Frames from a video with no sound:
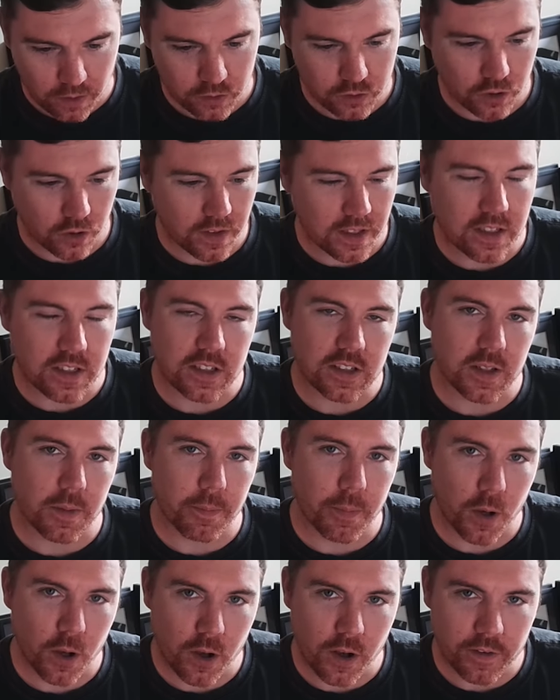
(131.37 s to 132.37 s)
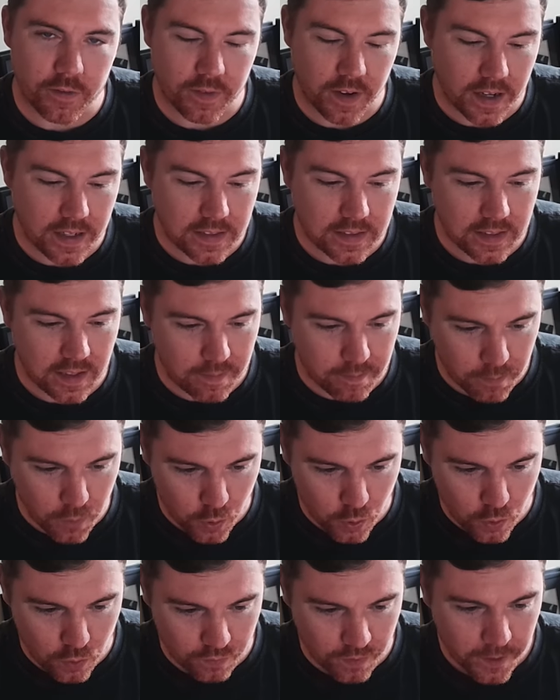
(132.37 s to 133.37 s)
So this is the perfect
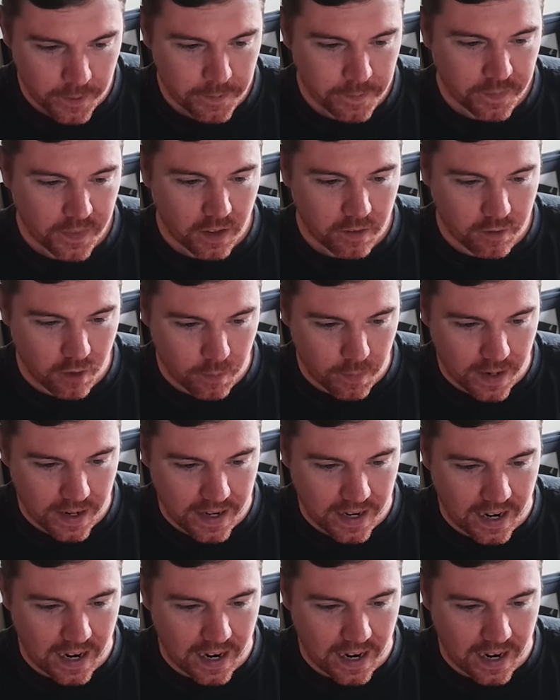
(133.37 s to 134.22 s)
move for me.